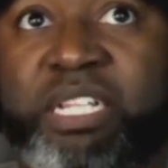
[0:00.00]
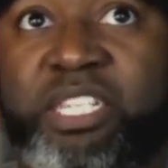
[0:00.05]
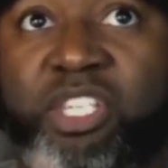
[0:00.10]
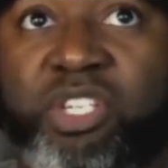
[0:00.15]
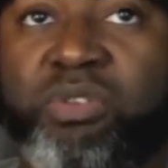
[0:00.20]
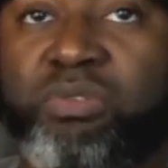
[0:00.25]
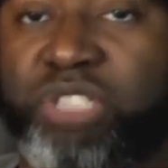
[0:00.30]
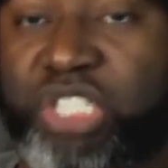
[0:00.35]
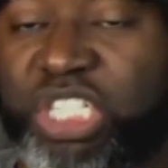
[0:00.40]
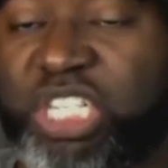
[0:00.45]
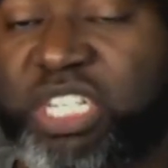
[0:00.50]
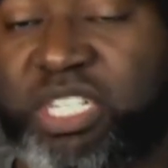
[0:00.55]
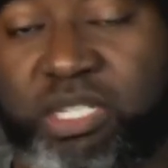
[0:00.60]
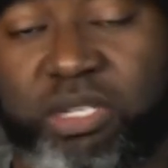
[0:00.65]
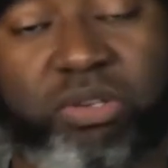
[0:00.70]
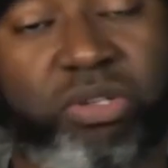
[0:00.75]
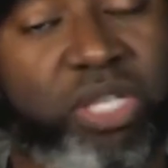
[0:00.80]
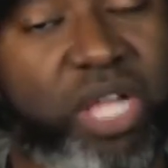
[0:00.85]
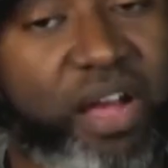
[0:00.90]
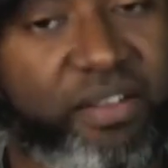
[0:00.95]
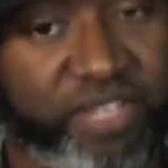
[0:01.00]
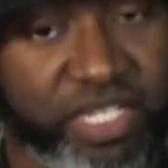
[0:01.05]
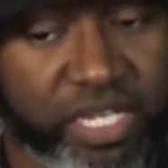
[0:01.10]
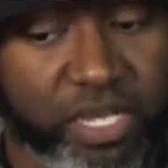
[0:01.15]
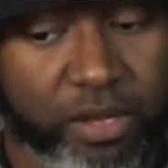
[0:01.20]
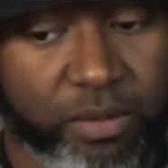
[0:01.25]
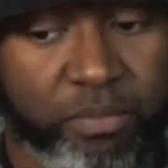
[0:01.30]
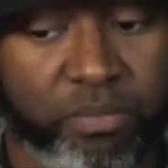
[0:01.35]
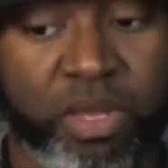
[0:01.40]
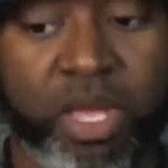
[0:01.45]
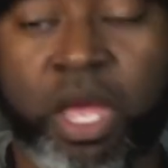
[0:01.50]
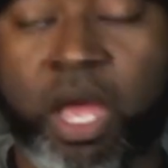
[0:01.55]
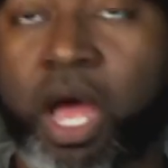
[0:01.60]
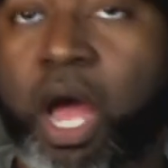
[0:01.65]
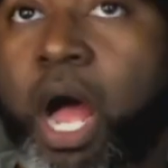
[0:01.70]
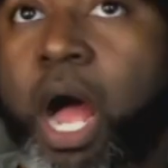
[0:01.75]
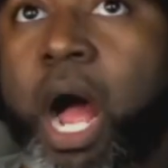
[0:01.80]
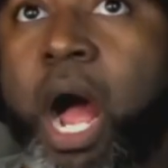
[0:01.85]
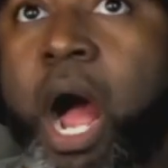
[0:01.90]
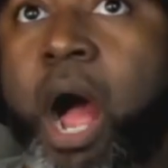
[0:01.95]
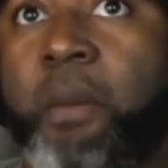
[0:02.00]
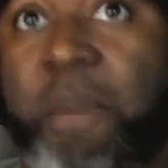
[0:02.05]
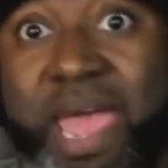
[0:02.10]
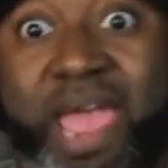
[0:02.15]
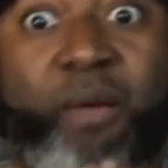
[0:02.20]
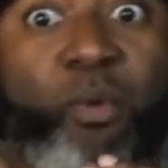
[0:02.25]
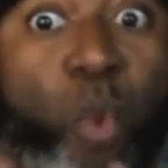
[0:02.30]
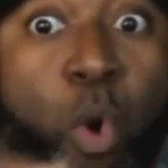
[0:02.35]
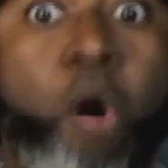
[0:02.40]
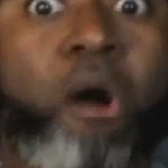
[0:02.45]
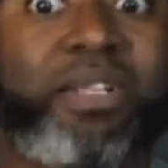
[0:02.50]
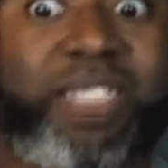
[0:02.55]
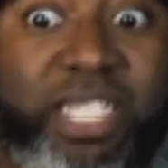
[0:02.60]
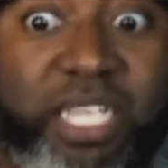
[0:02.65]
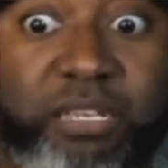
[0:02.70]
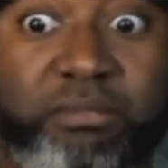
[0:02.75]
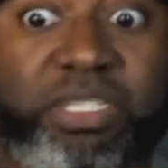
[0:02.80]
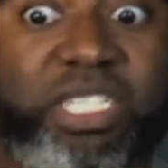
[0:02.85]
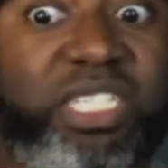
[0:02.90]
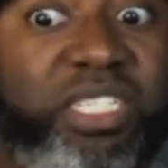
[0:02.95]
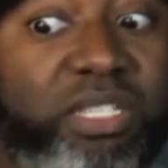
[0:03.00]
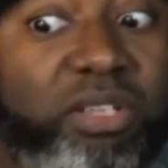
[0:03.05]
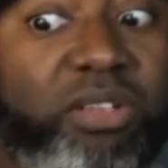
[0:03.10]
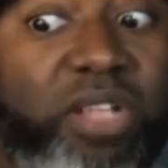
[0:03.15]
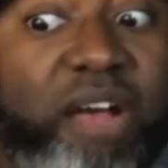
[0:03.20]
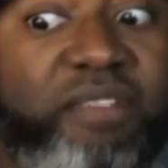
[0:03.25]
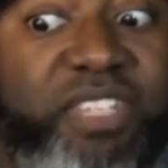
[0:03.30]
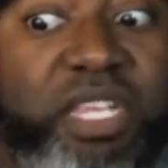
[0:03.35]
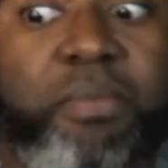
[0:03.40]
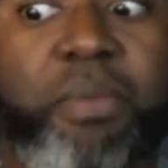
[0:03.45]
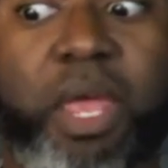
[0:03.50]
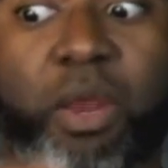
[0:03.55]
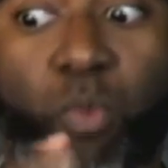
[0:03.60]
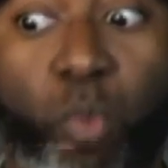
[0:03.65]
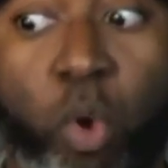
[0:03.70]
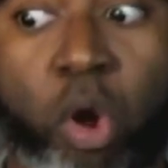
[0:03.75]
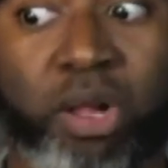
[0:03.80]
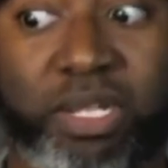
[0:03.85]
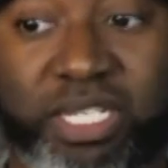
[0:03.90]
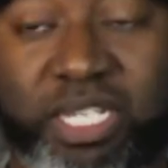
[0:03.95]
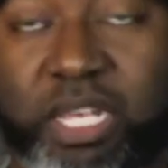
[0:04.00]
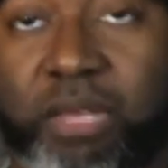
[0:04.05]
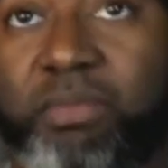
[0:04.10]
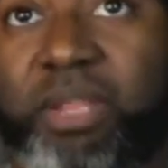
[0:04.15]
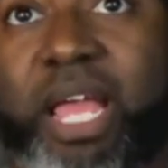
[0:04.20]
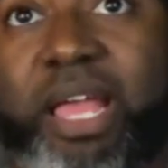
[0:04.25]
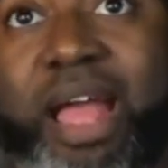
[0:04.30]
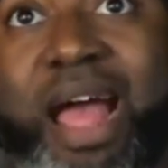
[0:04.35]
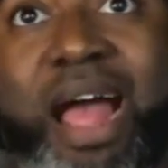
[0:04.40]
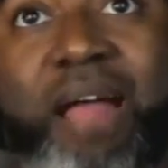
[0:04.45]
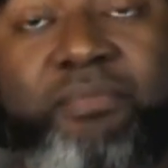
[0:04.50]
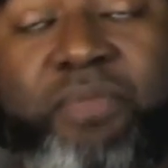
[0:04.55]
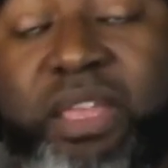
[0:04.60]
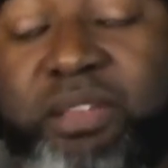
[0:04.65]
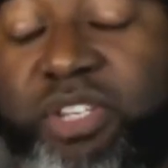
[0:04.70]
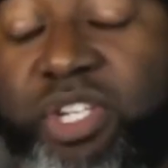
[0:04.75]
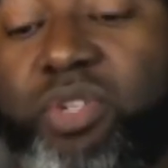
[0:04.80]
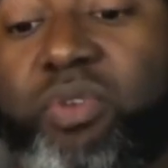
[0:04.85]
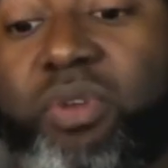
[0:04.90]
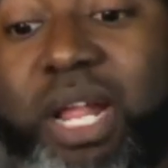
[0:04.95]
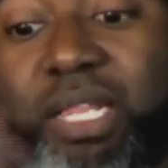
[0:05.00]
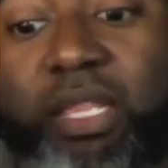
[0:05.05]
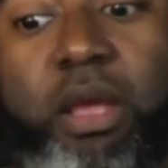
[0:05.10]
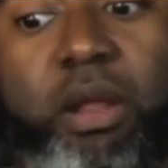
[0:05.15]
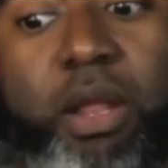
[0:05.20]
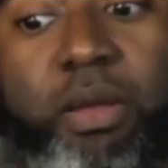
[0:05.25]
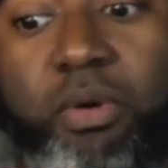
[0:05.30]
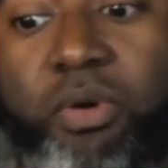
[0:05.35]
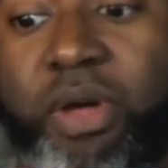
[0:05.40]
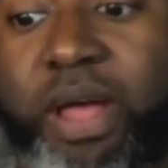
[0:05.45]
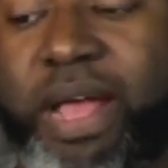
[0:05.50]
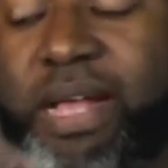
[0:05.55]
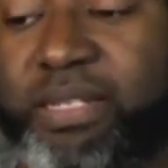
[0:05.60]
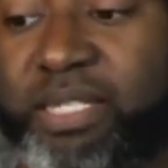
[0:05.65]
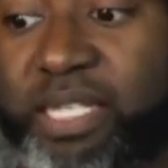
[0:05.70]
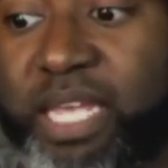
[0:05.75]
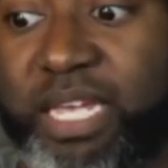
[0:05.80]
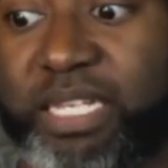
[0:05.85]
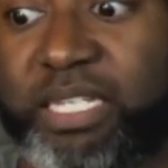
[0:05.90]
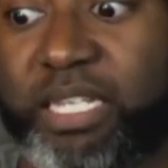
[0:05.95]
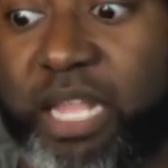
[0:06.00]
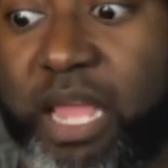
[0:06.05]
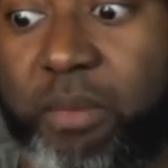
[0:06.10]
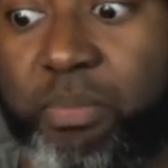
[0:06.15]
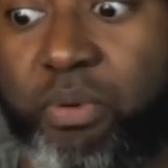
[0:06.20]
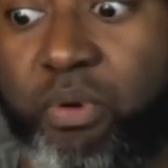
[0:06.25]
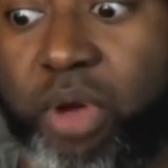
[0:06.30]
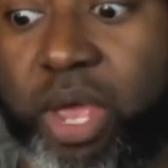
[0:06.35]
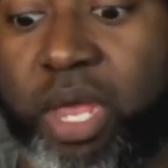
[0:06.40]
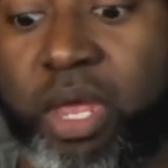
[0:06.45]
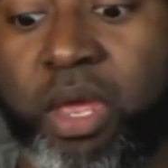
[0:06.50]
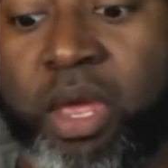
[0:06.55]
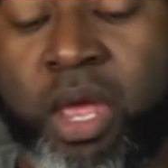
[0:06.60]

Two, she still loves him um, and wants him. She still loves him and wants him. Like I shoot, I thought they were gonna have sex at that point.